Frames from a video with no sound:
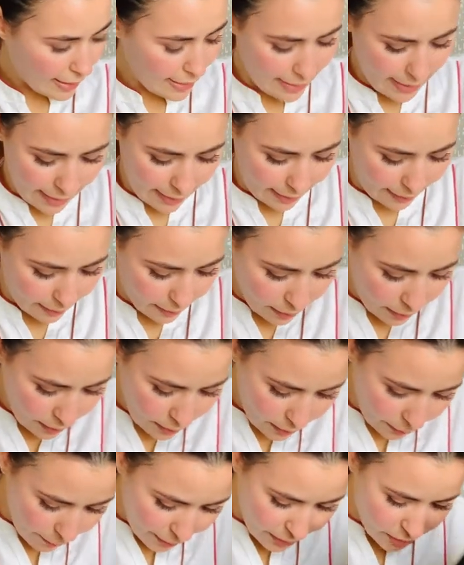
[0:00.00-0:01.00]
Then,
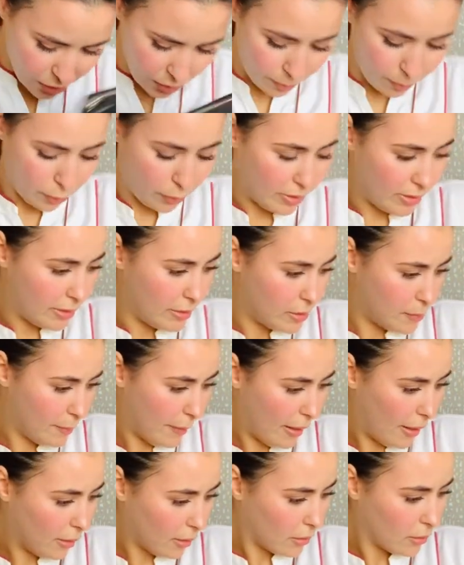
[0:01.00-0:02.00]
let me actually put these
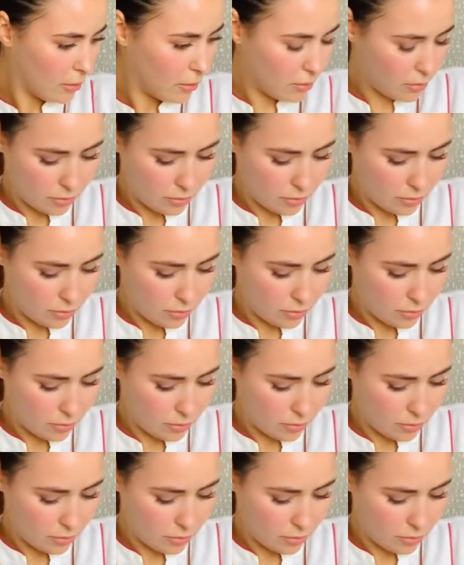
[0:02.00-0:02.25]
back.